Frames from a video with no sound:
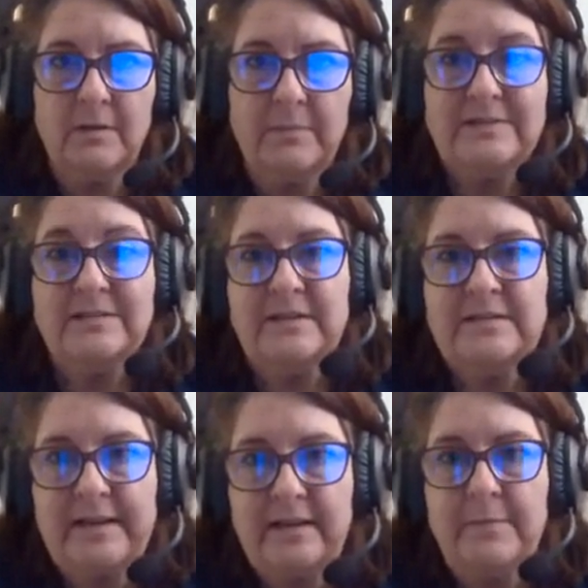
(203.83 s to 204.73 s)
basically a
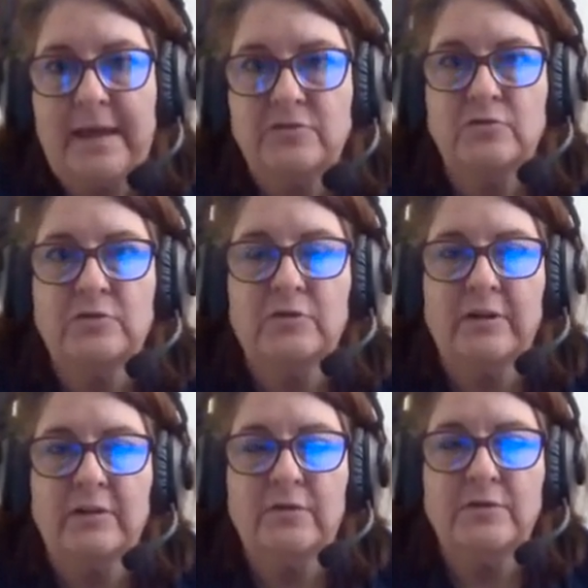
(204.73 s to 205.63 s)
second master's
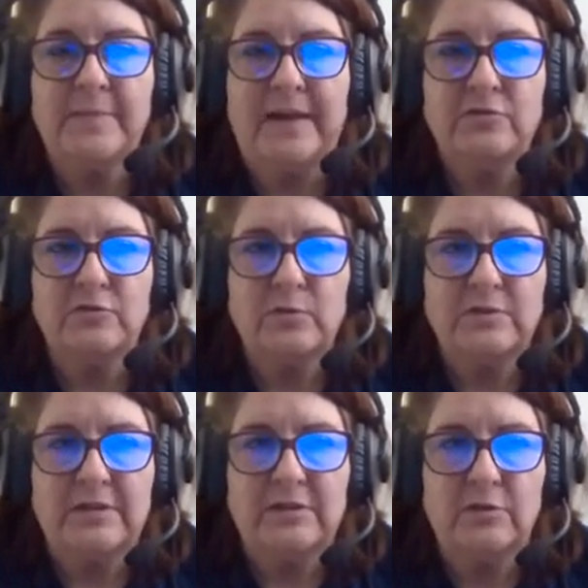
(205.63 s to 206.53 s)
degree. The first master's
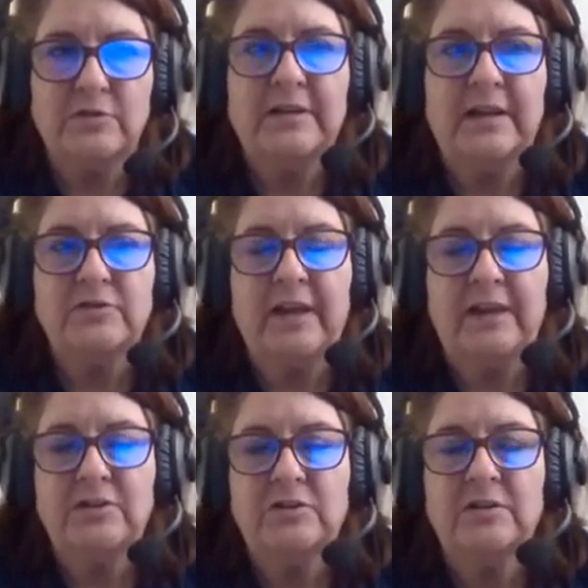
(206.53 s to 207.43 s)
was in nursing
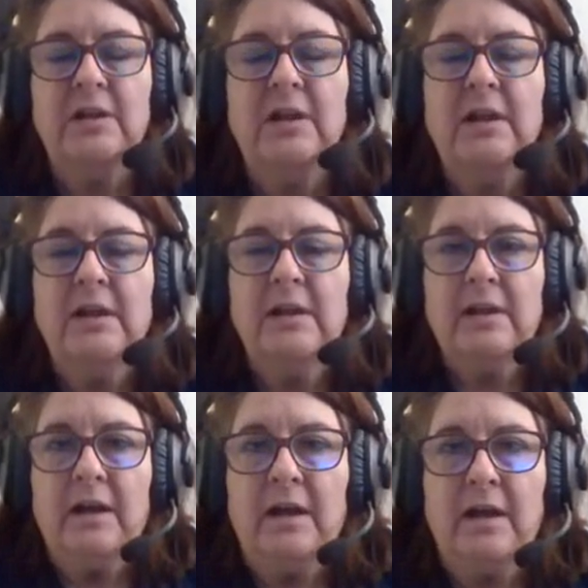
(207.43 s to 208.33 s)
education.
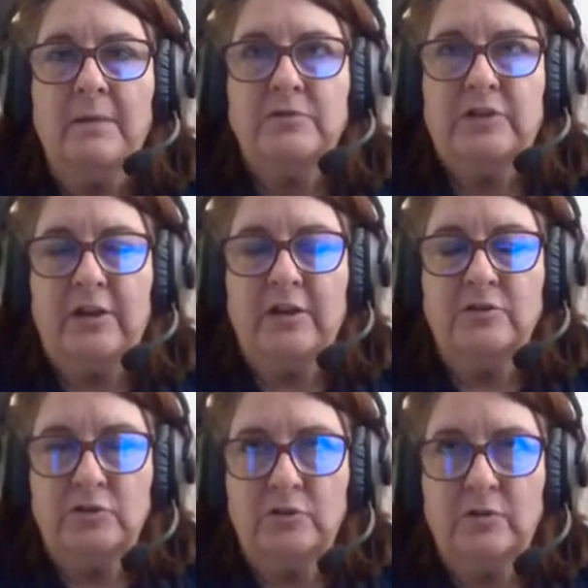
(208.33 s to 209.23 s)

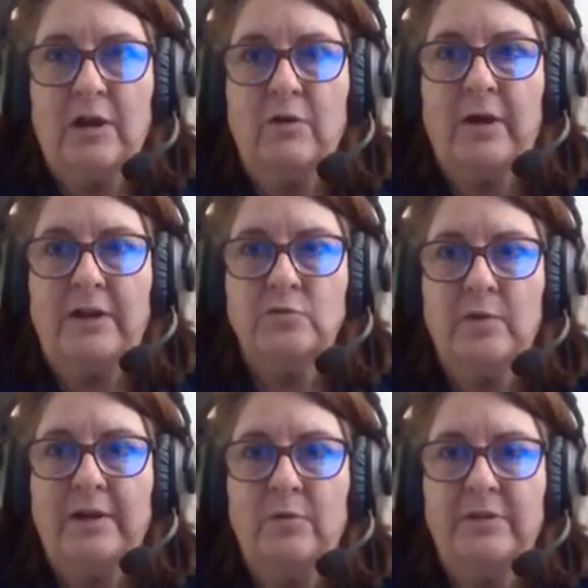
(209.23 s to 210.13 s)
In June, I'll
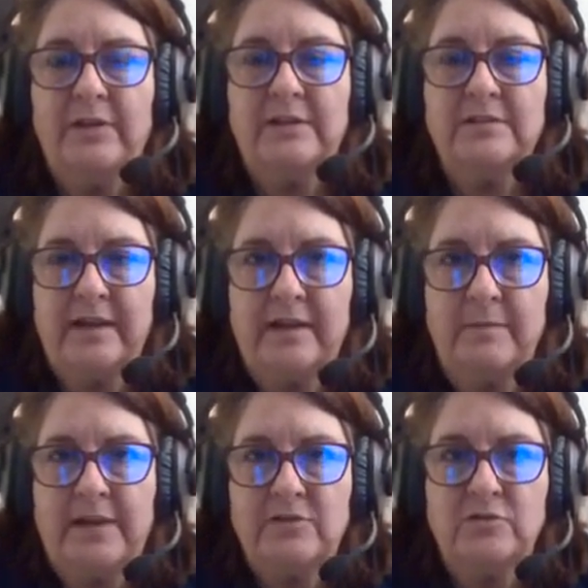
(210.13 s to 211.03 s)
graduate with a second
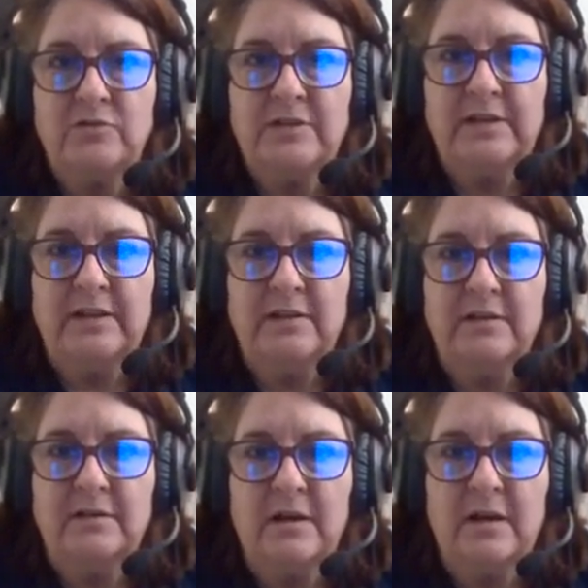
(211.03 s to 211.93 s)
master's
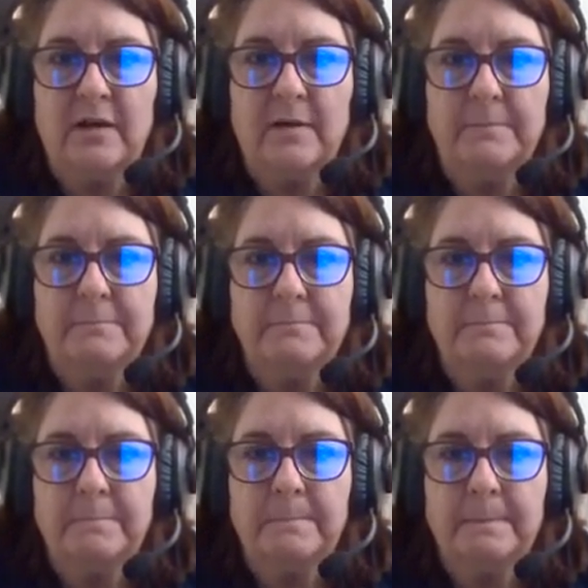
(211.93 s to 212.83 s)
in
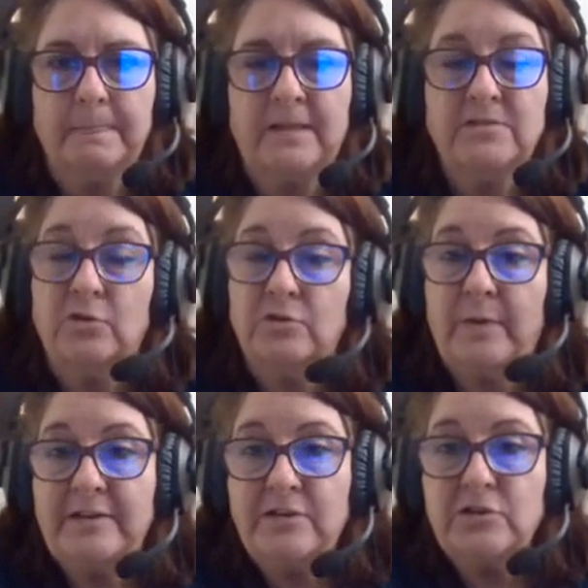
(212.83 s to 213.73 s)
as a nurse
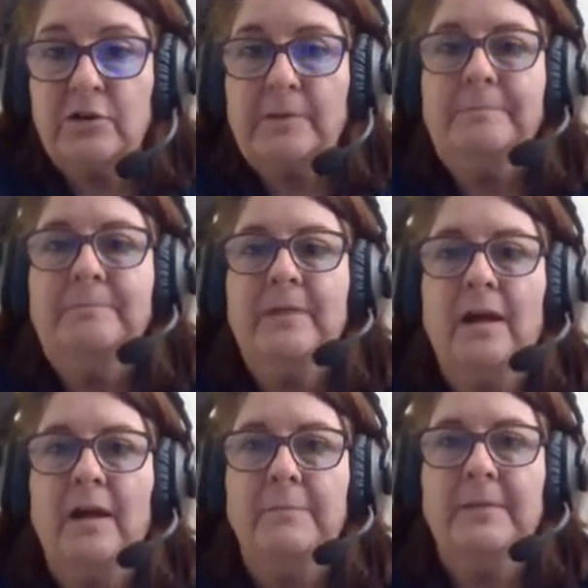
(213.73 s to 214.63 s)
practitioner
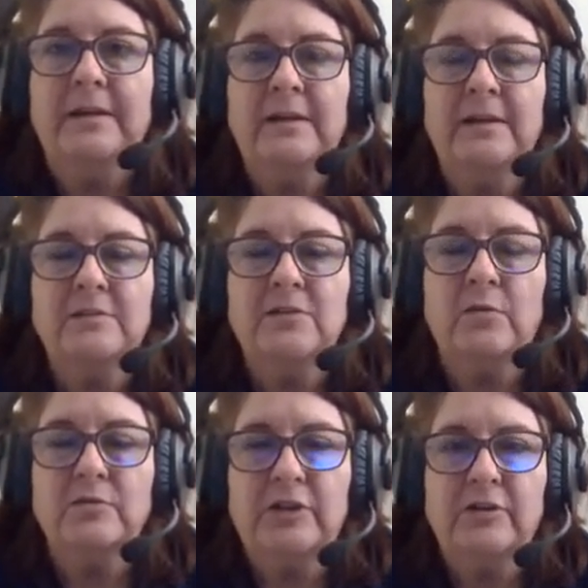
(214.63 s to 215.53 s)
in
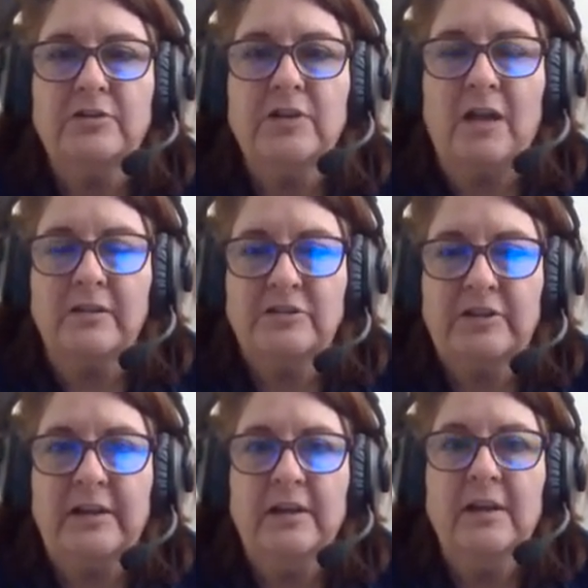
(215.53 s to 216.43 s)
adult
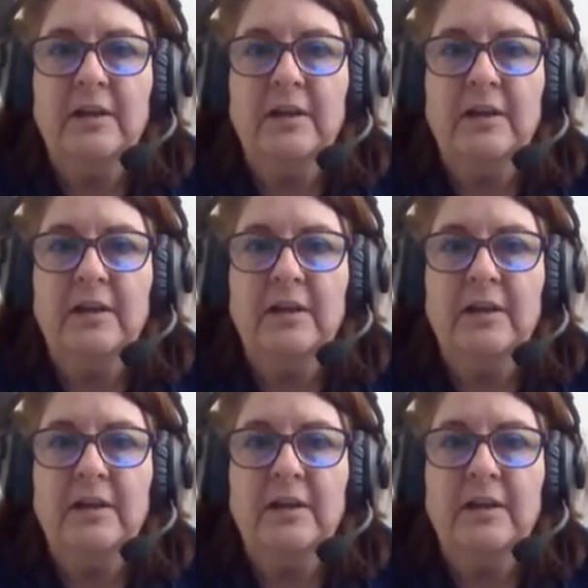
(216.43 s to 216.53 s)
gerontology.